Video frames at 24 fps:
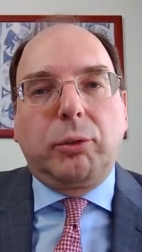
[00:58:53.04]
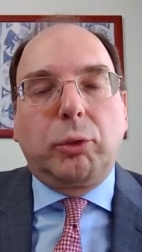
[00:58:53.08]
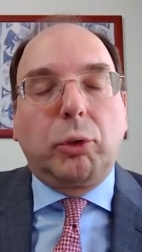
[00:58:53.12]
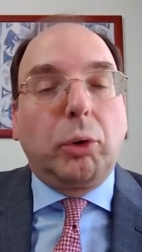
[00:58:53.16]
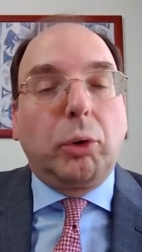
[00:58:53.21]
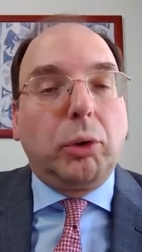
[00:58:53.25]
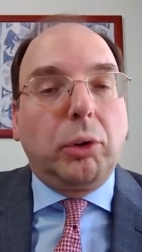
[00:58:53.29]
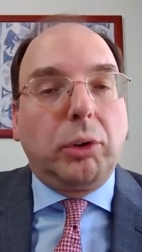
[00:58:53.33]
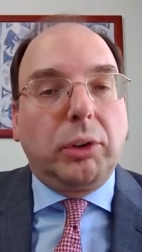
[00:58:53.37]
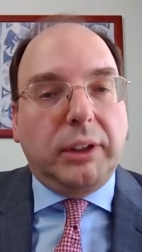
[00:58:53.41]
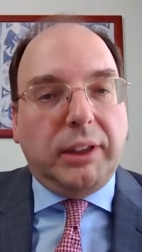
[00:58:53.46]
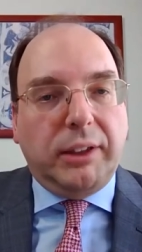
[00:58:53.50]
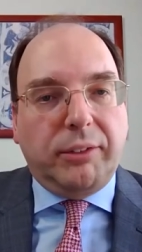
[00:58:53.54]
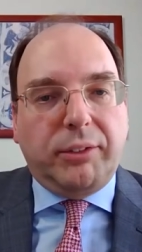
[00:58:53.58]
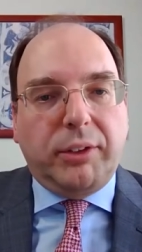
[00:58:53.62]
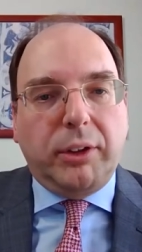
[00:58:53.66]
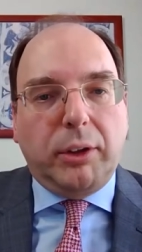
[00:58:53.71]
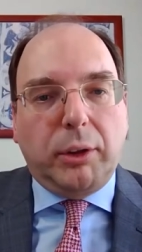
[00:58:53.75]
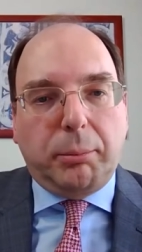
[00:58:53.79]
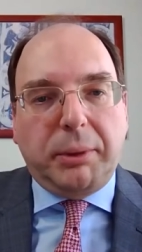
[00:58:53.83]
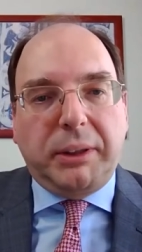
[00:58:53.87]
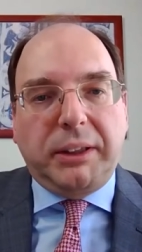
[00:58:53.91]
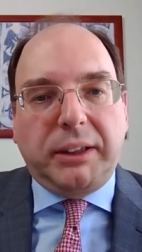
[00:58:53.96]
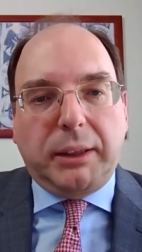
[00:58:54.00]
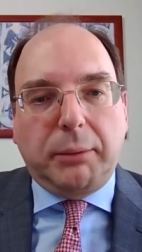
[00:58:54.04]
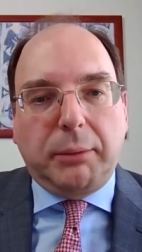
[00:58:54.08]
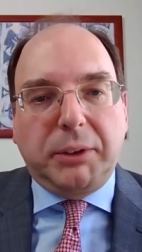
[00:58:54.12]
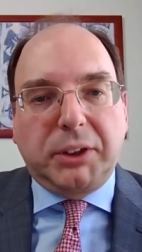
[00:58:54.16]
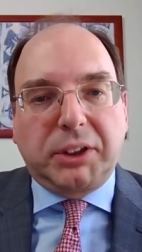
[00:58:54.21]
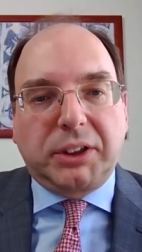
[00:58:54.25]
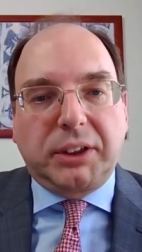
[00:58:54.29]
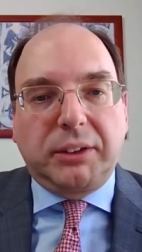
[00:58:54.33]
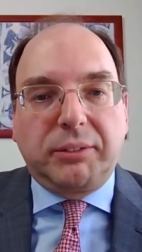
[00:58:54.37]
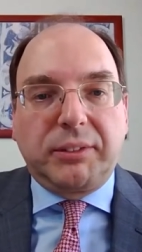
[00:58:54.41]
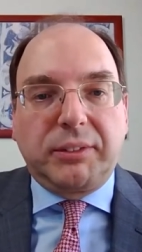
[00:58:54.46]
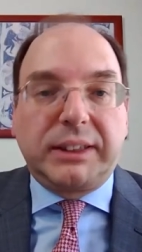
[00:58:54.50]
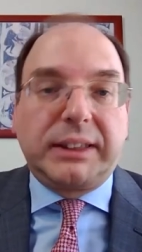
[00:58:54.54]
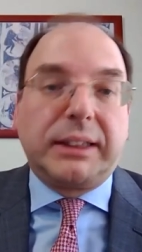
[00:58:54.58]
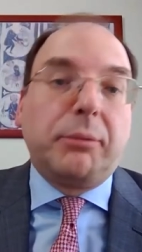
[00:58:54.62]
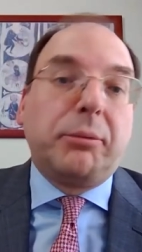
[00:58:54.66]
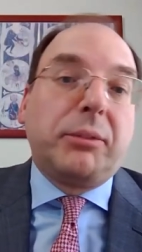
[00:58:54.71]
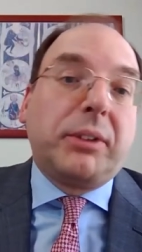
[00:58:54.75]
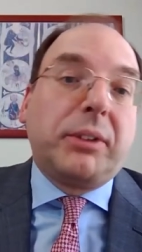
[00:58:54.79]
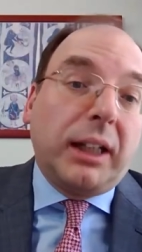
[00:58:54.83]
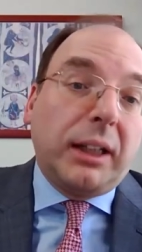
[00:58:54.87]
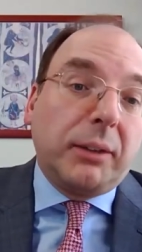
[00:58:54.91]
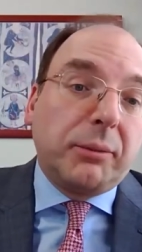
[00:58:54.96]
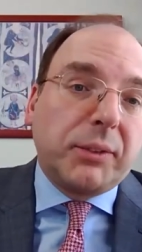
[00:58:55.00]
role of the European Commission.
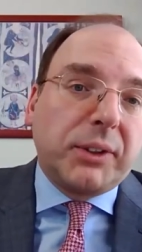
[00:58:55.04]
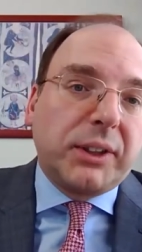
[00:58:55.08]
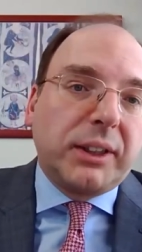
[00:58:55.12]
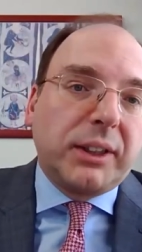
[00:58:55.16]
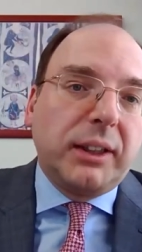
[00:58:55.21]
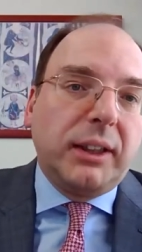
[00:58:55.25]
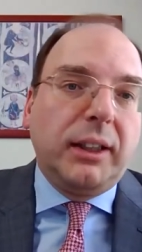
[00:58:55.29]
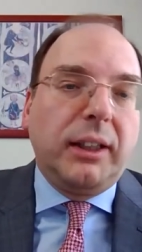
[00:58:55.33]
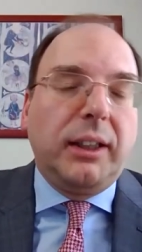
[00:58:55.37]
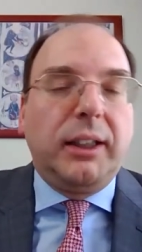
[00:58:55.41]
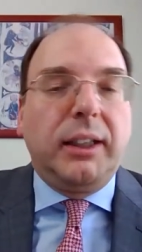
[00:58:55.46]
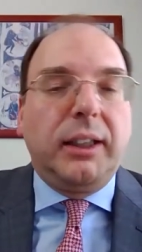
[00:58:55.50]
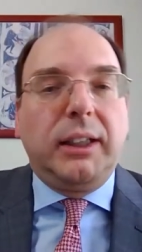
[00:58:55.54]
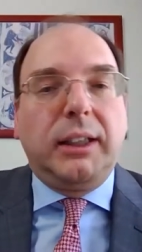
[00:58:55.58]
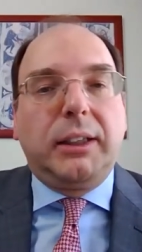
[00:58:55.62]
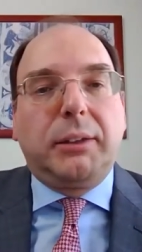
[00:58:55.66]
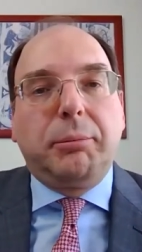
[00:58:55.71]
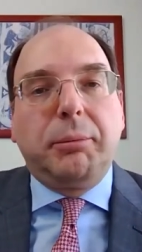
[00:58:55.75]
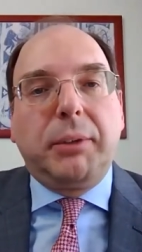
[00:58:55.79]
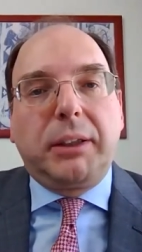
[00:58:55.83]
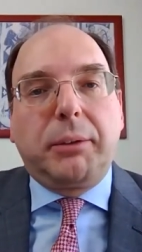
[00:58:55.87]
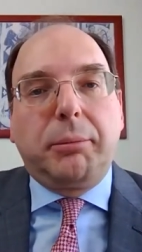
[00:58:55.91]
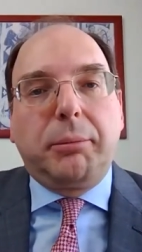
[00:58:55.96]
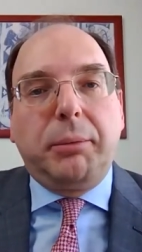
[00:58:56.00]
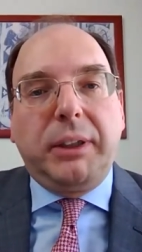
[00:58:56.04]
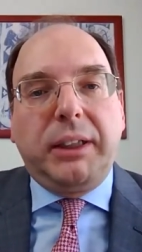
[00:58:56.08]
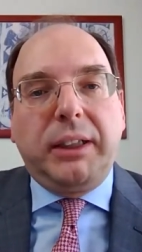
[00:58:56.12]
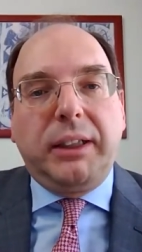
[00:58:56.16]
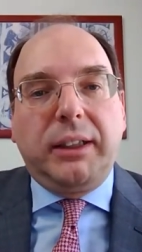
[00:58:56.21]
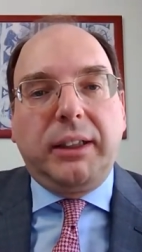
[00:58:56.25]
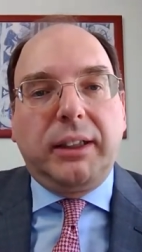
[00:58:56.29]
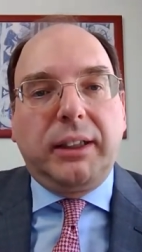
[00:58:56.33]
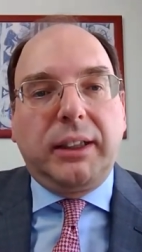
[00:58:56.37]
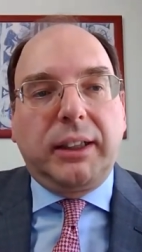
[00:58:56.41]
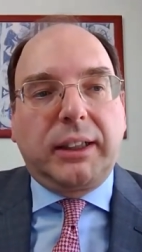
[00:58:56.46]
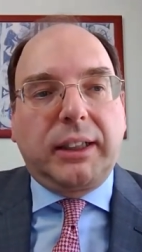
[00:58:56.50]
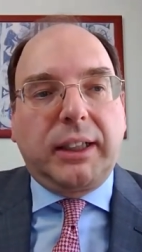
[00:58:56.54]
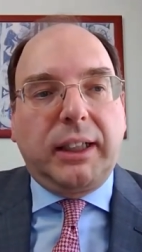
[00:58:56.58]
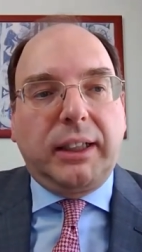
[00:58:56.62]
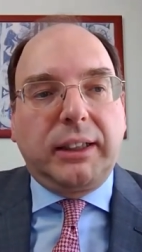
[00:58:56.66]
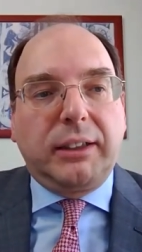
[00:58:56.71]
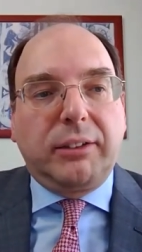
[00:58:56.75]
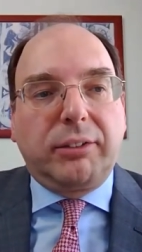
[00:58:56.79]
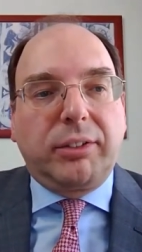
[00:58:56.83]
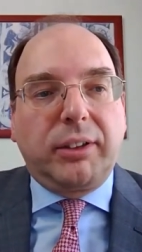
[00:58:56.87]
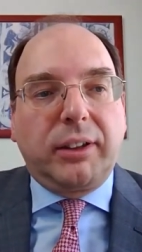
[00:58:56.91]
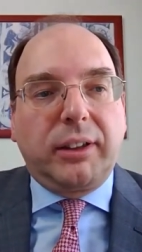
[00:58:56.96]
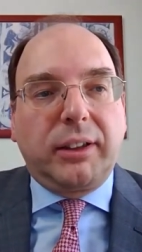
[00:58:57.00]
Sometimes it might be a
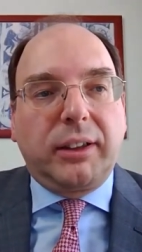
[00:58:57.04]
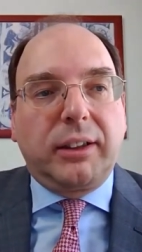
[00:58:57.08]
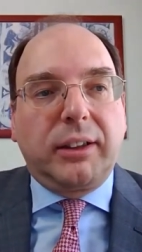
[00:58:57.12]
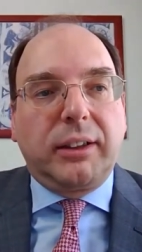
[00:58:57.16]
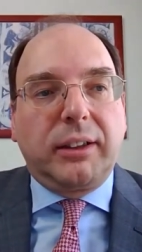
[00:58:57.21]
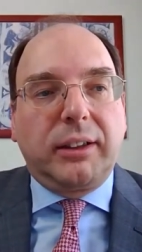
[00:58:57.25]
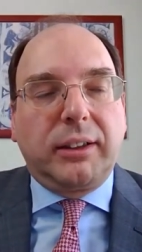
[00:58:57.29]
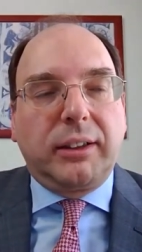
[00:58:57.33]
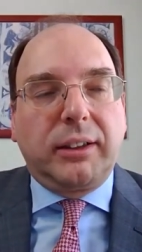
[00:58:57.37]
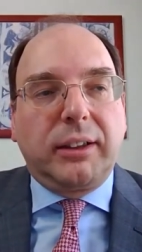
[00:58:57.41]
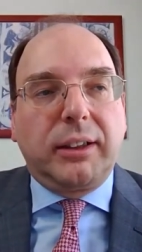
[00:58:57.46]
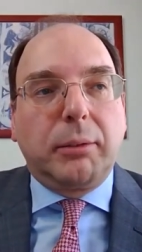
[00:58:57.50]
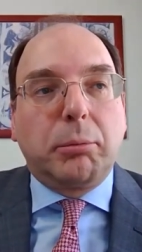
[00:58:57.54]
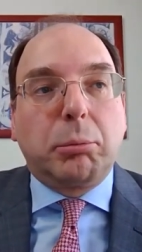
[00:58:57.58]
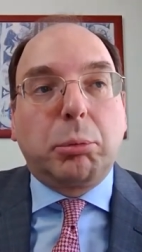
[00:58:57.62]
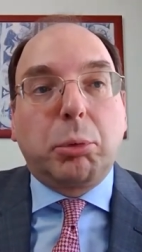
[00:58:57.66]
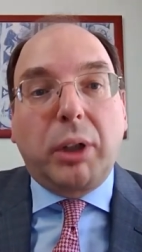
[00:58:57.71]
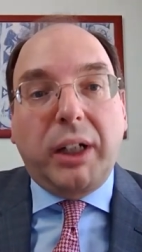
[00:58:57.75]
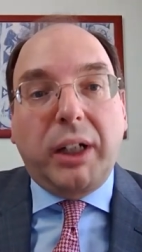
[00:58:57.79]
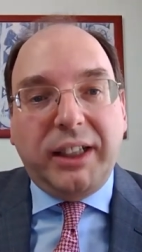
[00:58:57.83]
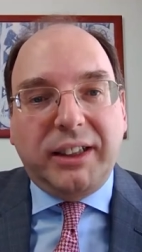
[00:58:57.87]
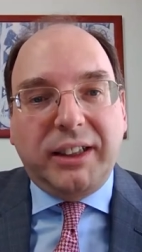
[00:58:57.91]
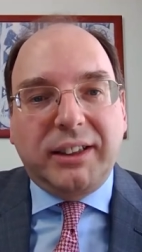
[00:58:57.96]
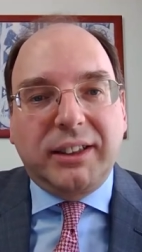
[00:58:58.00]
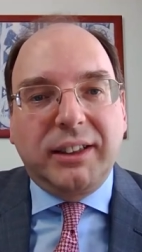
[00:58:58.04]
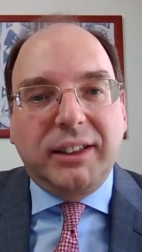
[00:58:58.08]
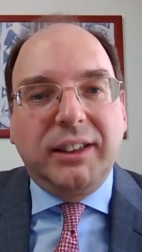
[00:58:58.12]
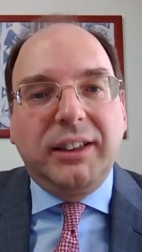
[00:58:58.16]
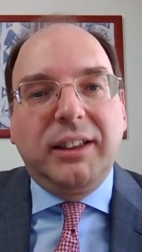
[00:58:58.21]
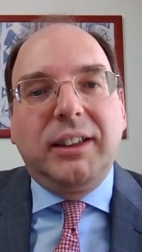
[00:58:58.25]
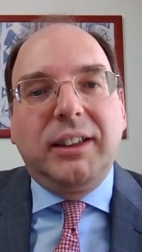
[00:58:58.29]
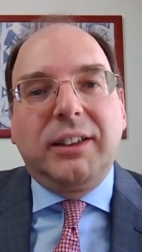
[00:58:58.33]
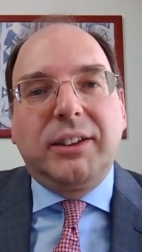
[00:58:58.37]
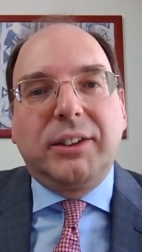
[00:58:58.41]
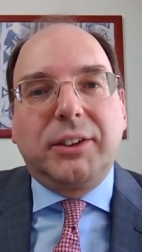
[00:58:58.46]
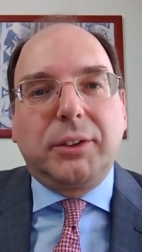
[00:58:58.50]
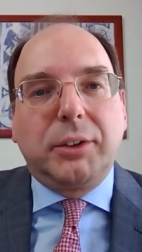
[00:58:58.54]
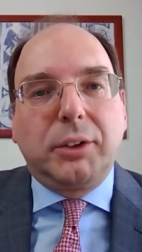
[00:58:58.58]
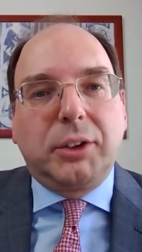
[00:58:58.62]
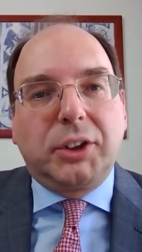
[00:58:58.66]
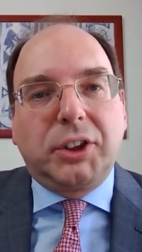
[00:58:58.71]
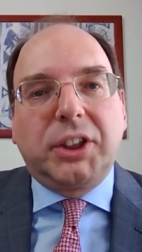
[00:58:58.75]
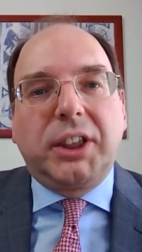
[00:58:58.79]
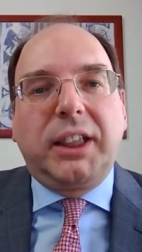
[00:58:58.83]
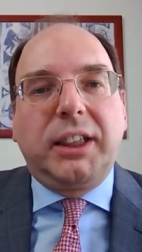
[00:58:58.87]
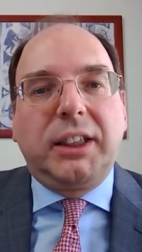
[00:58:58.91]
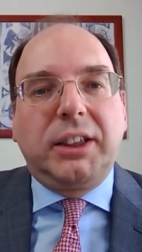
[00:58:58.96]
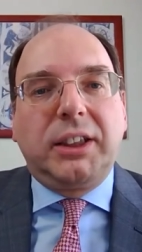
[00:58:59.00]
kind of a break to
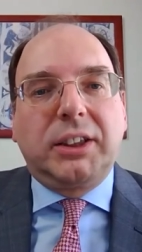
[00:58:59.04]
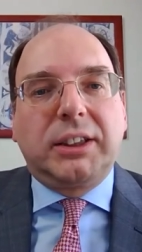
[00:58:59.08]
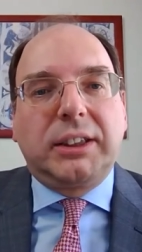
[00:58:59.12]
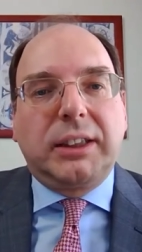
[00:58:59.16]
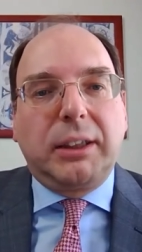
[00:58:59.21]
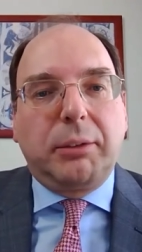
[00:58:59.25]
change.